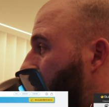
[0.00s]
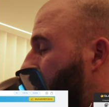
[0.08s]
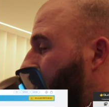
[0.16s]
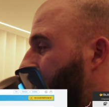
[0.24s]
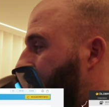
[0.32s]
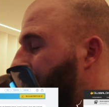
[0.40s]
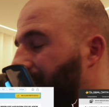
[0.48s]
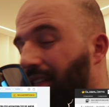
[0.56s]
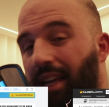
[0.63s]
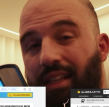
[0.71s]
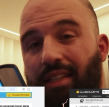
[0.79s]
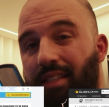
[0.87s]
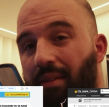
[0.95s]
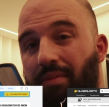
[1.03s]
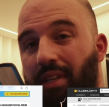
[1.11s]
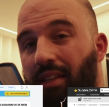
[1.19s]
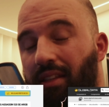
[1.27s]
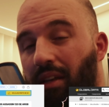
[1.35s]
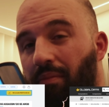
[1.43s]
this is exactly same
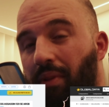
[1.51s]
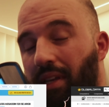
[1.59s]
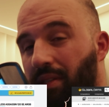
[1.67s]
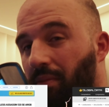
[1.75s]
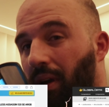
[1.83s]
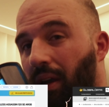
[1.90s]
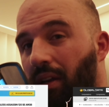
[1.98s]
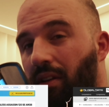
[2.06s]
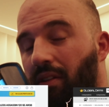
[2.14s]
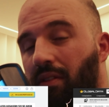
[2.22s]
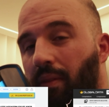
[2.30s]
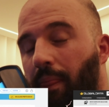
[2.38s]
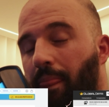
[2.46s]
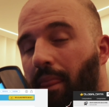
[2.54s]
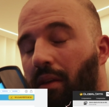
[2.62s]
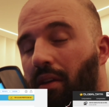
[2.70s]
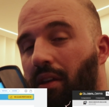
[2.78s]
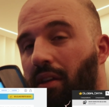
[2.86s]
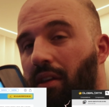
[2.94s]
setup as mine,
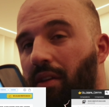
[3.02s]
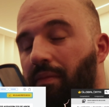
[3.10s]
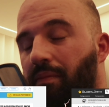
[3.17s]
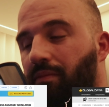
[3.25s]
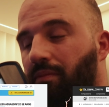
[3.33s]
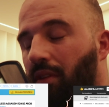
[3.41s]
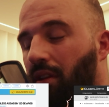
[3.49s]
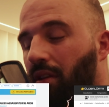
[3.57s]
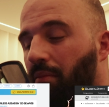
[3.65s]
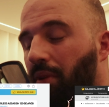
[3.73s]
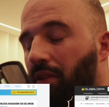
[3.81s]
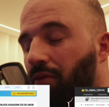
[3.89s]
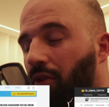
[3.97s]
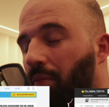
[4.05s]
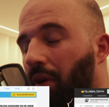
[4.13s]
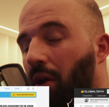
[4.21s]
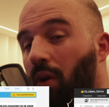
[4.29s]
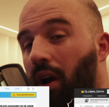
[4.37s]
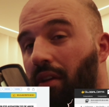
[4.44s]
but for
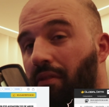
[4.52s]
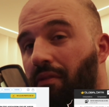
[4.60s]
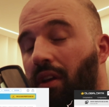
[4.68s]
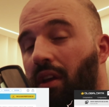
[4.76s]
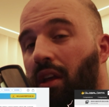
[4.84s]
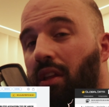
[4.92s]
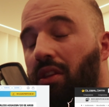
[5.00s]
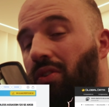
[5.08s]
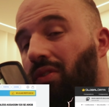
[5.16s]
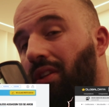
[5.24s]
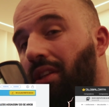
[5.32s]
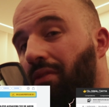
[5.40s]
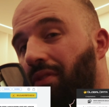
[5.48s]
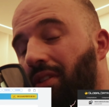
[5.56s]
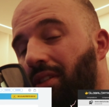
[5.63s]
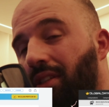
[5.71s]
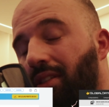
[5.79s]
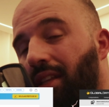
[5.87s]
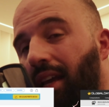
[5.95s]
my wife, the only difference
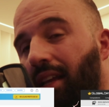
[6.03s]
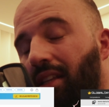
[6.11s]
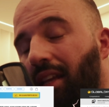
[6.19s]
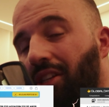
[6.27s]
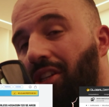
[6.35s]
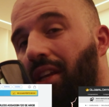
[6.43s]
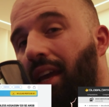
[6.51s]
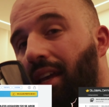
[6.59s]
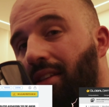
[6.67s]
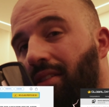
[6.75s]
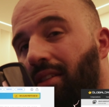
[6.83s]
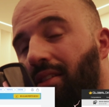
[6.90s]
is that she has a